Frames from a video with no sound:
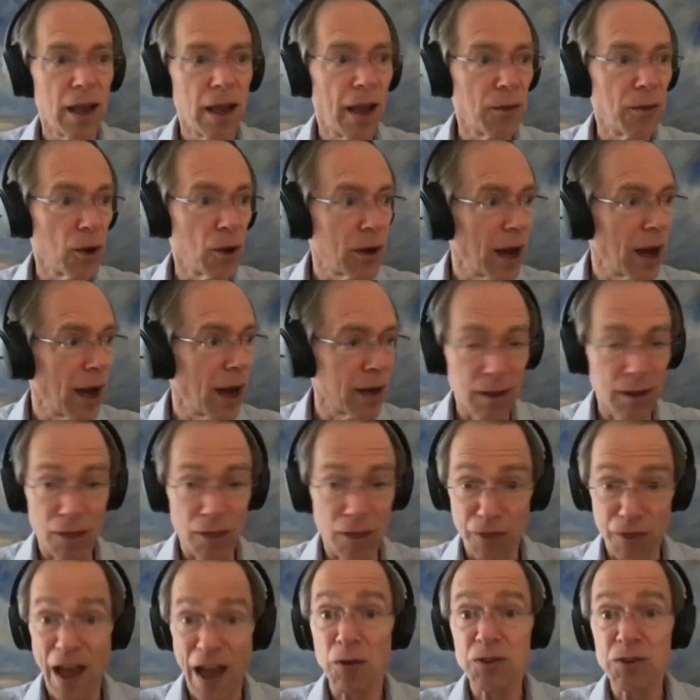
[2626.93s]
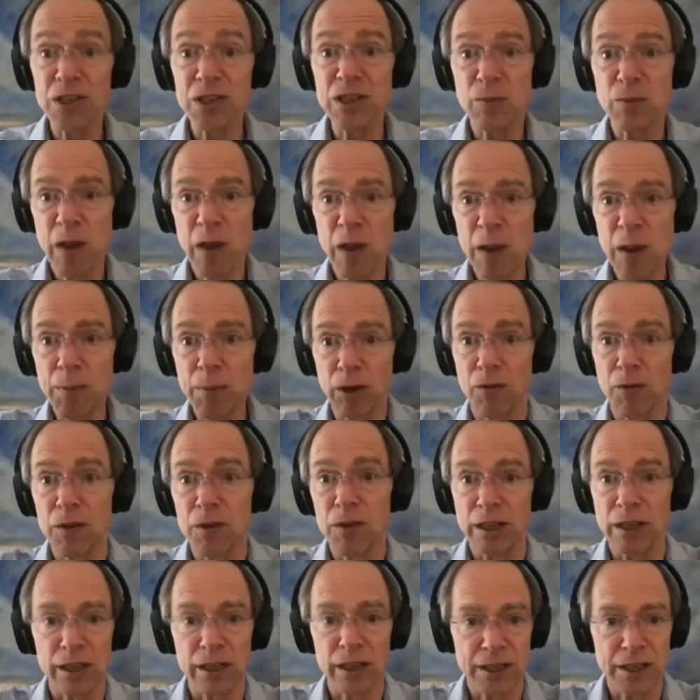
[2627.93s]
And you got thousands of people on
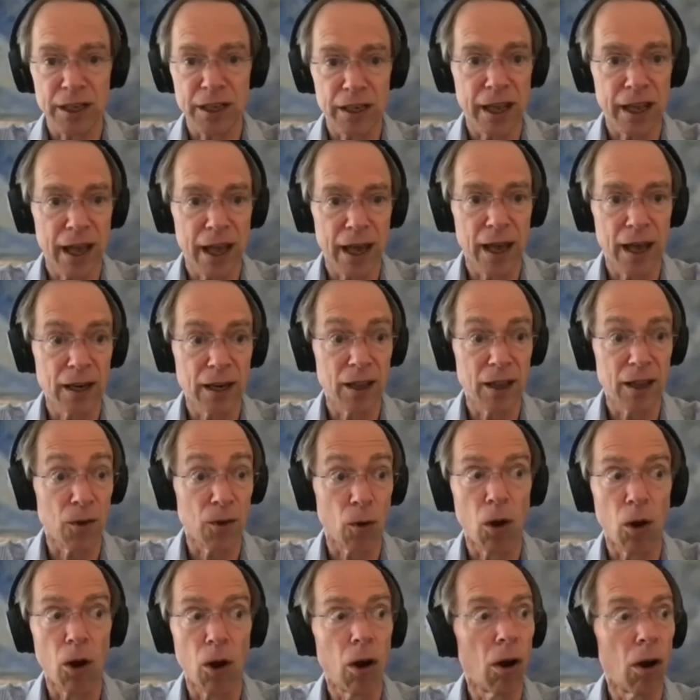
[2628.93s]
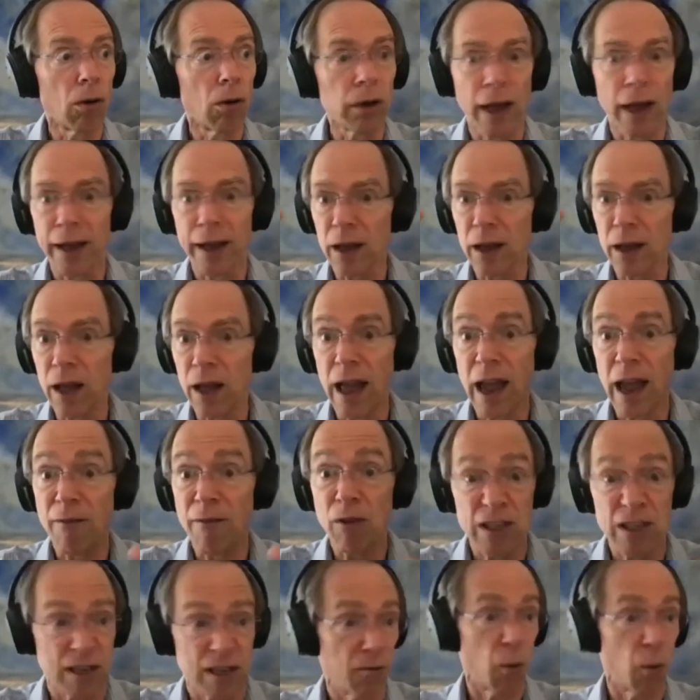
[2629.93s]
this little tin can, and they're all like,
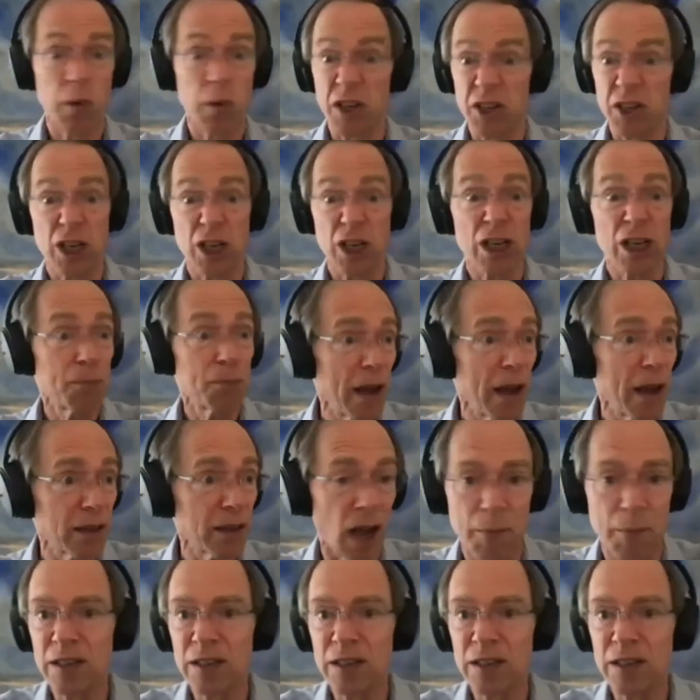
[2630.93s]
is everyone a suspect?